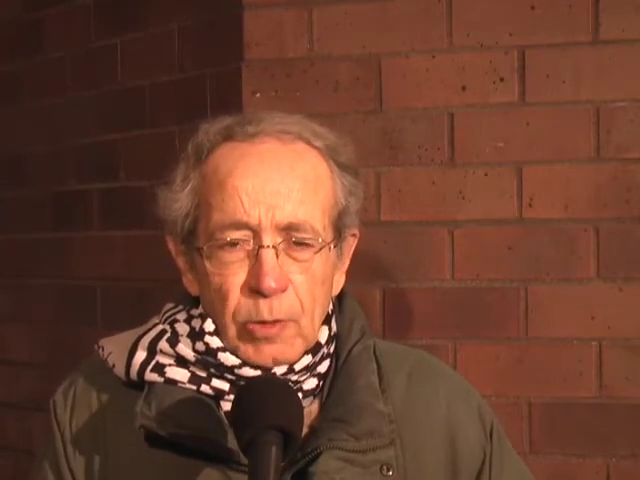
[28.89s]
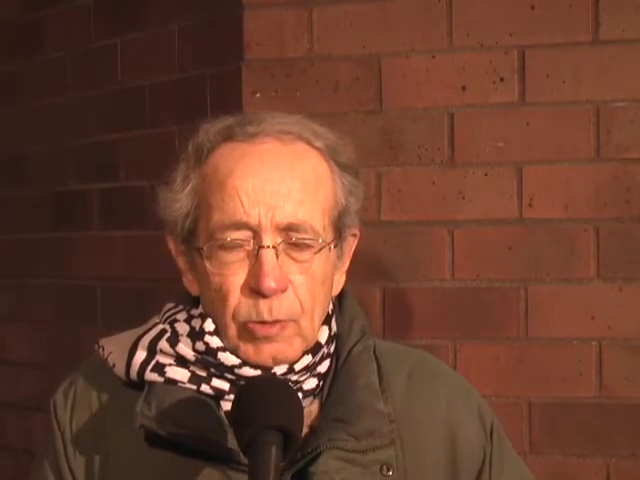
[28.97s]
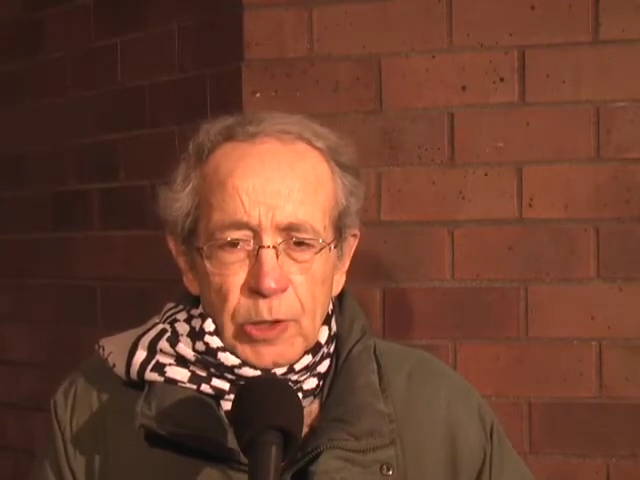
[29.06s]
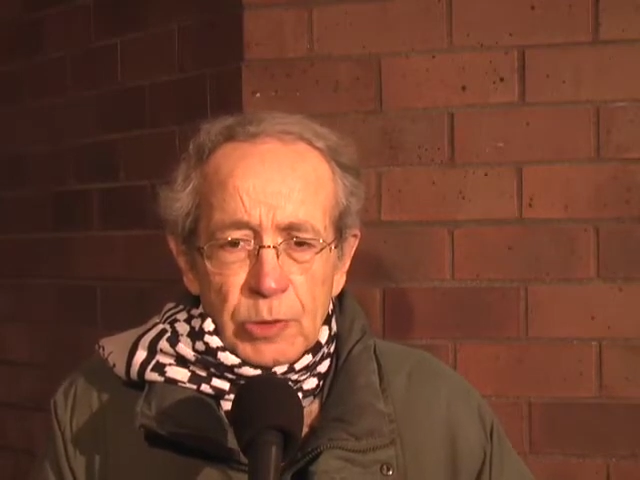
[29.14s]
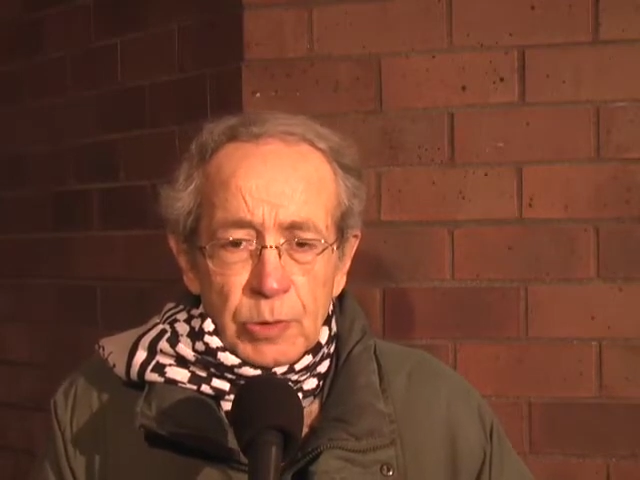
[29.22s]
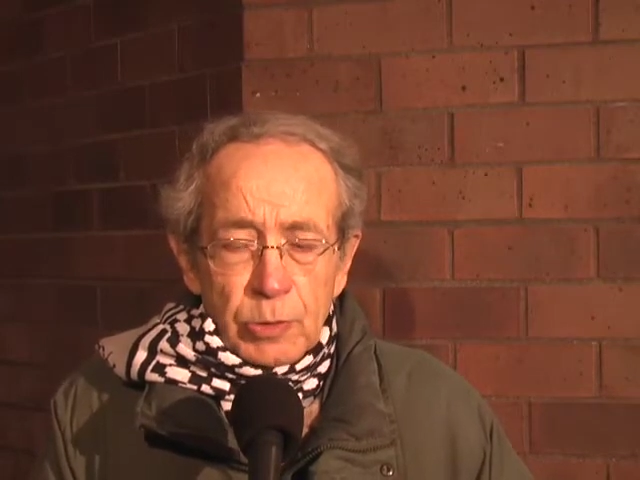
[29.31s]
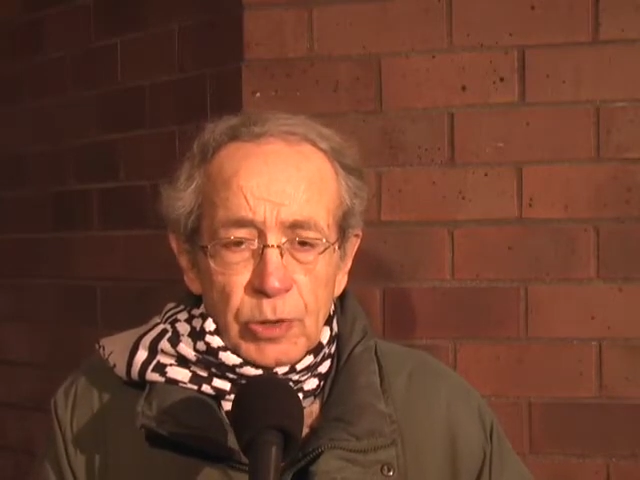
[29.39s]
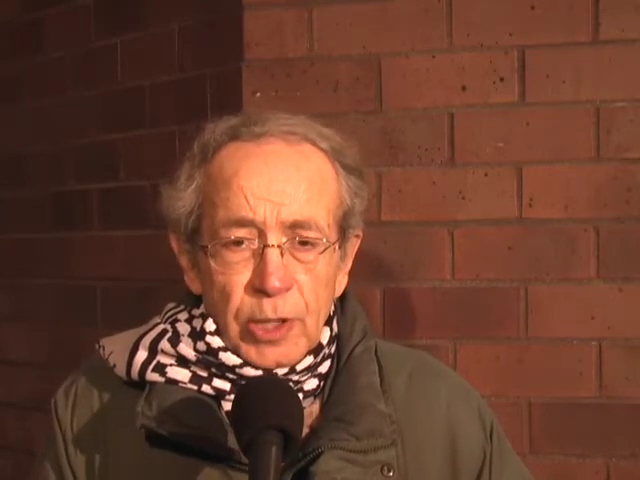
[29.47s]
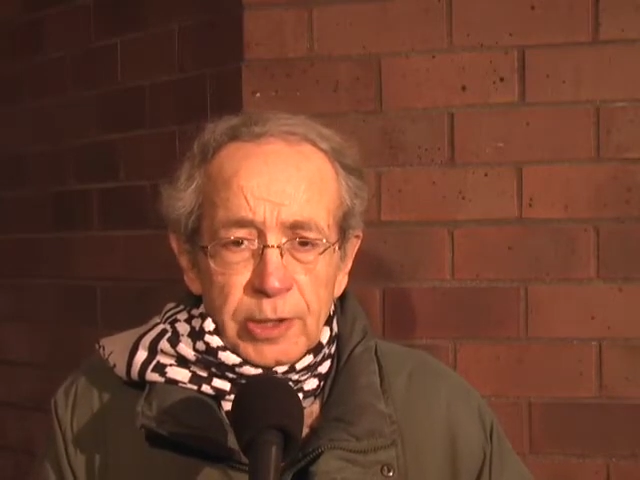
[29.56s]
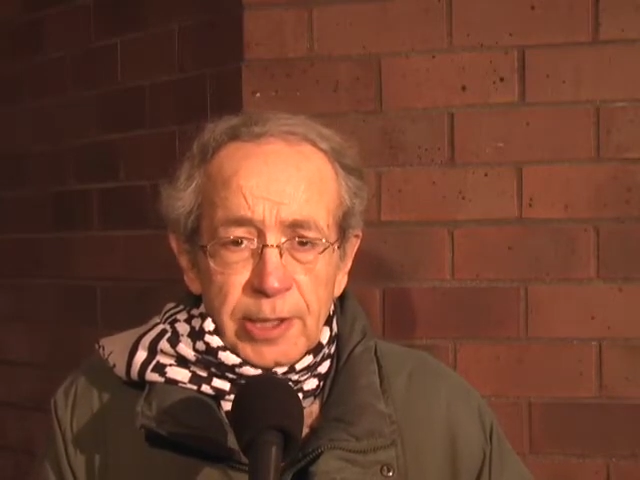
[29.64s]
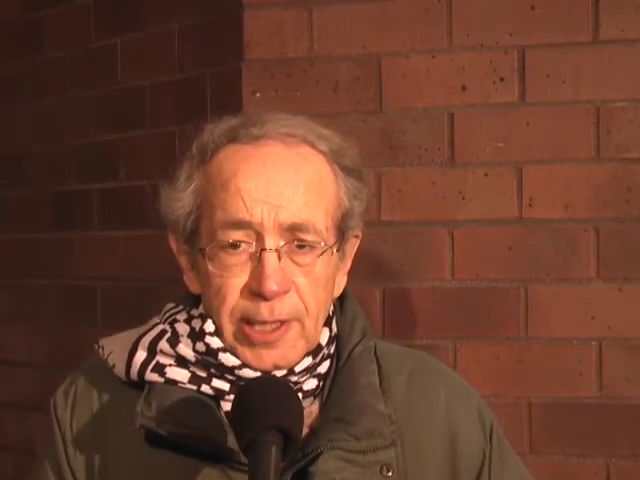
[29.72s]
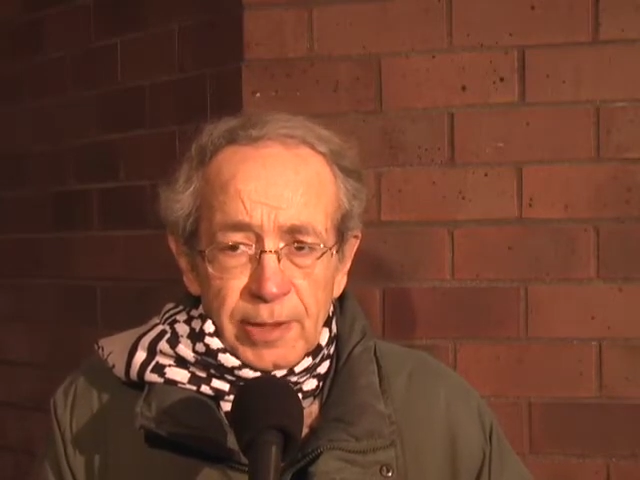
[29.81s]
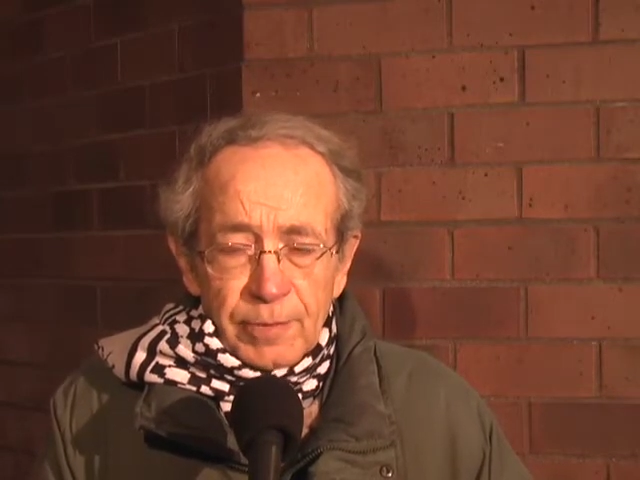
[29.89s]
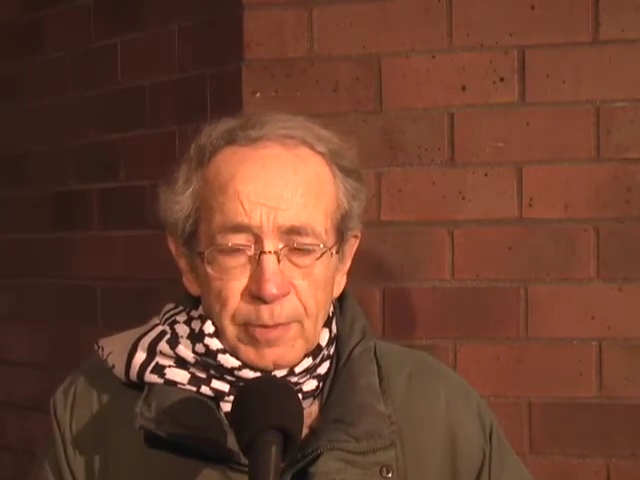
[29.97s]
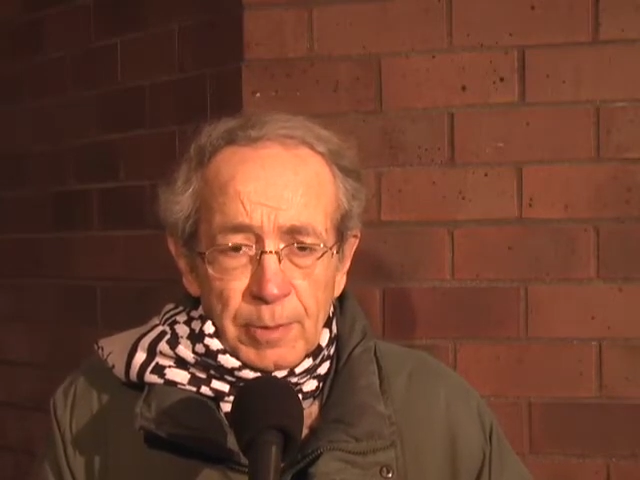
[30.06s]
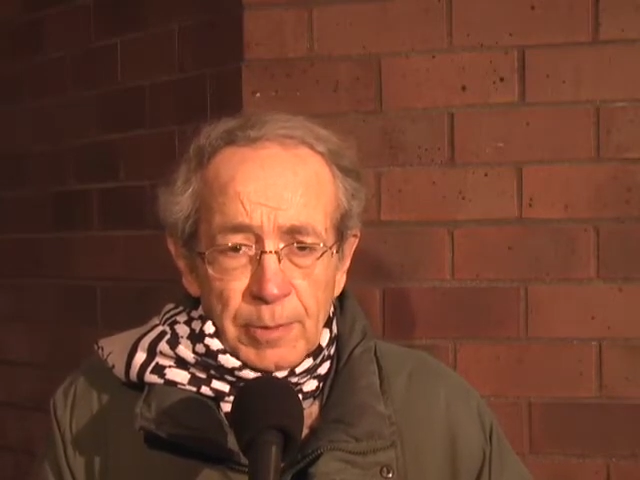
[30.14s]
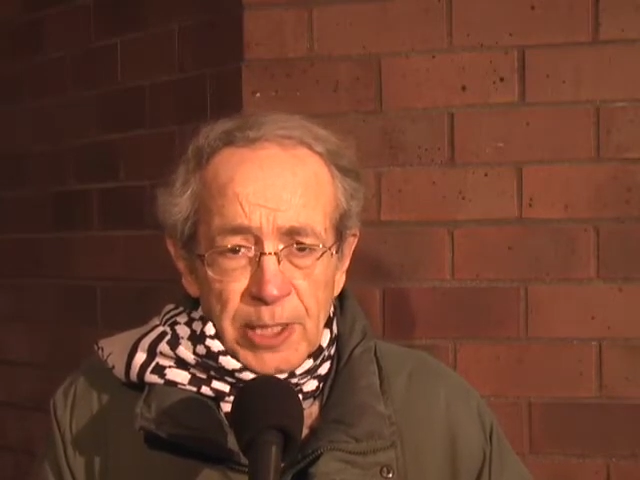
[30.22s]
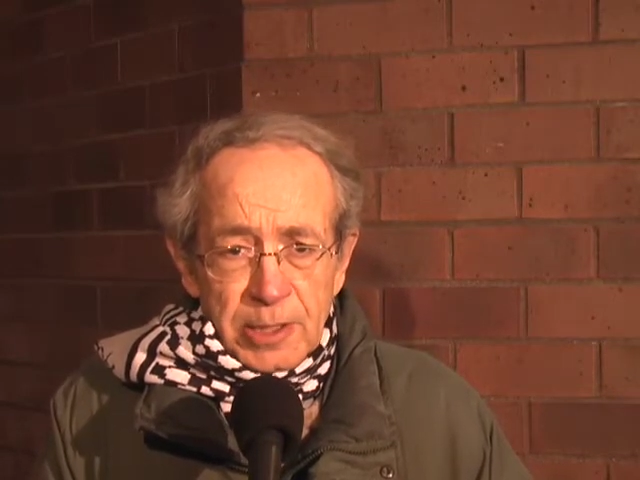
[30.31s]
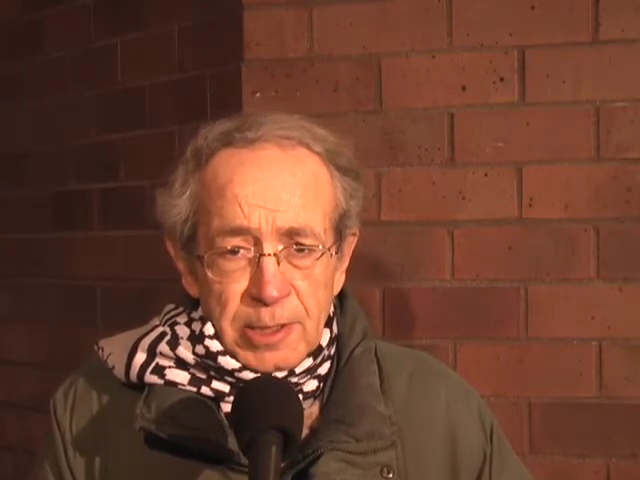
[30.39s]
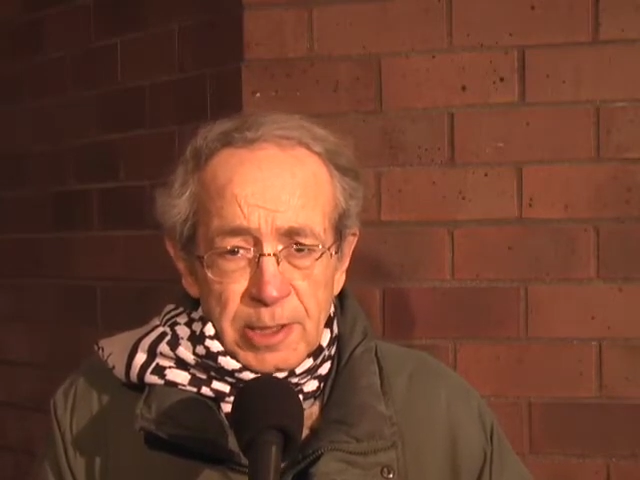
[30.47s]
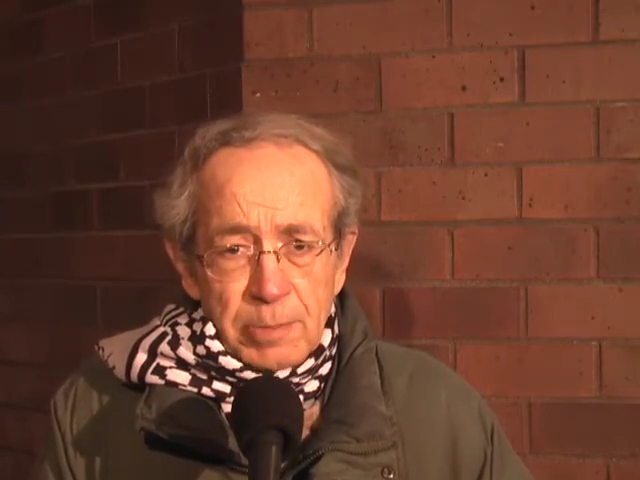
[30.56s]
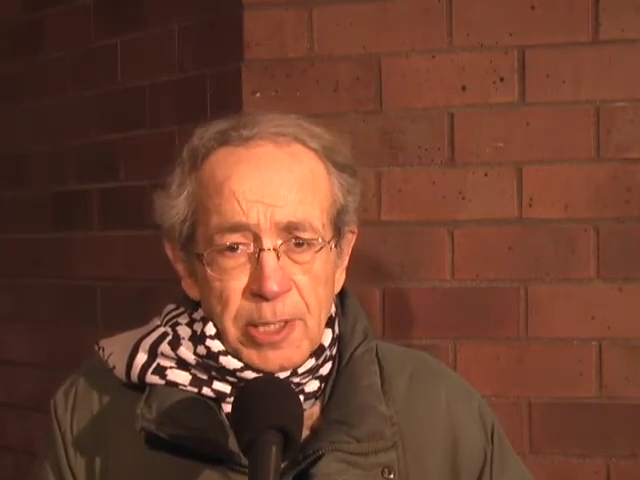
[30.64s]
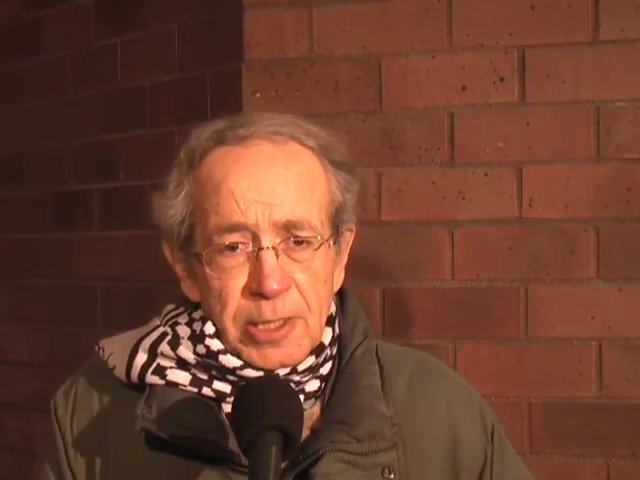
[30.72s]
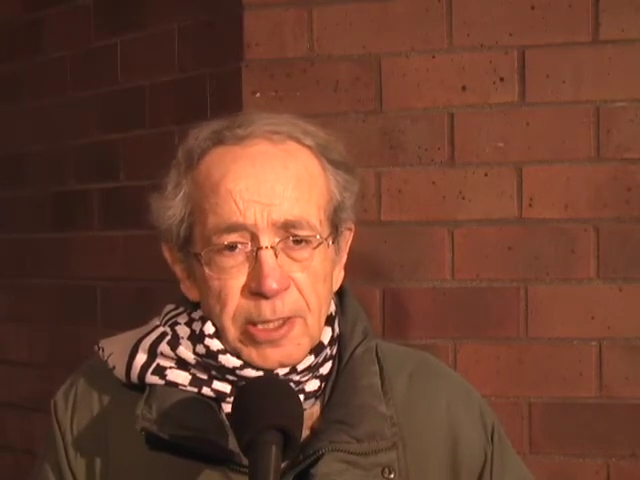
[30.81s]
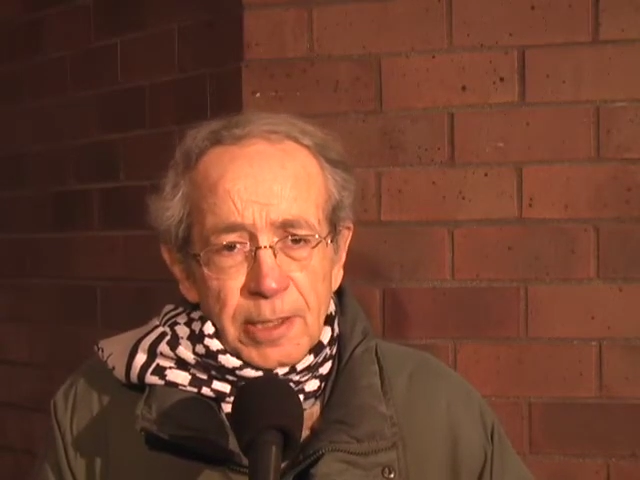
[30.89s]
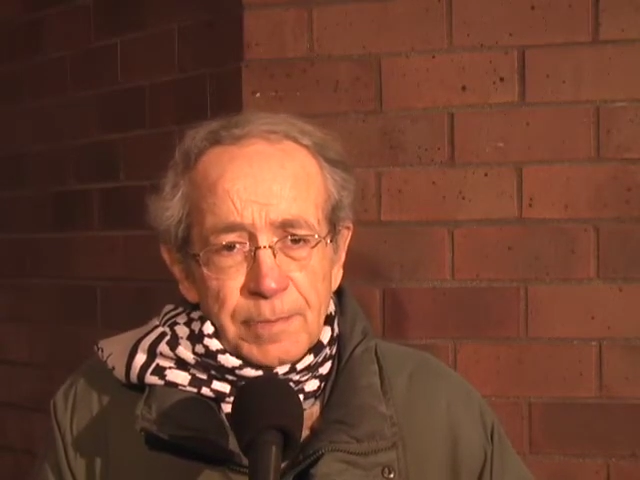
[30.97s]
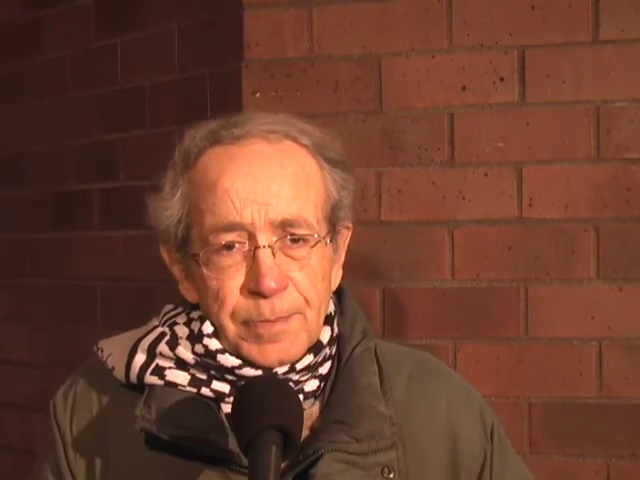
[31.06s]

which we do not get from the mainstream media.